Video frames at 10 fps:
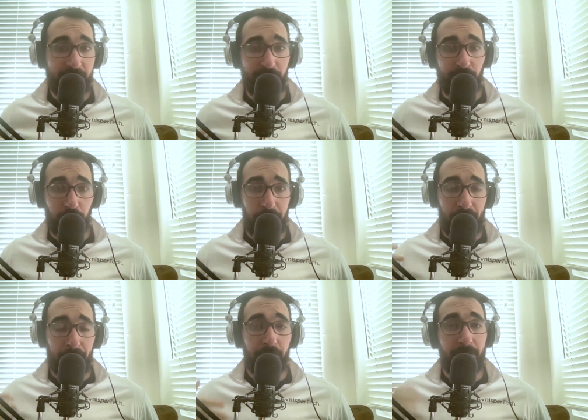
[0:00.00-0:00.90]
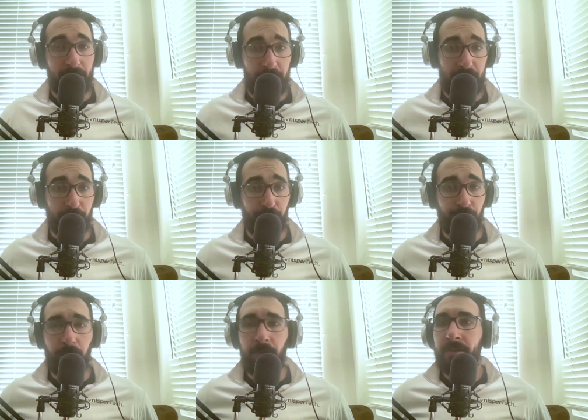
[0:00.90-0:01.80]
is a soap opera, not a medical
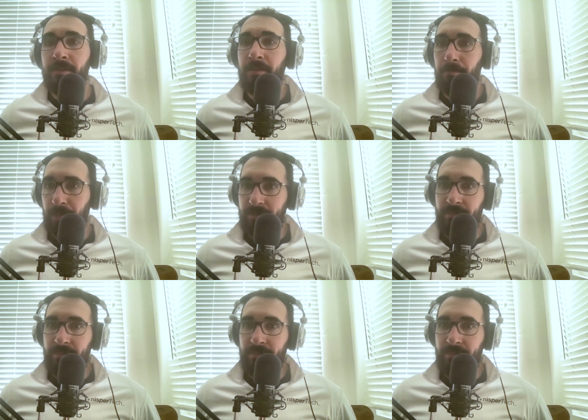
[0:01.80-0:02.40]
show. But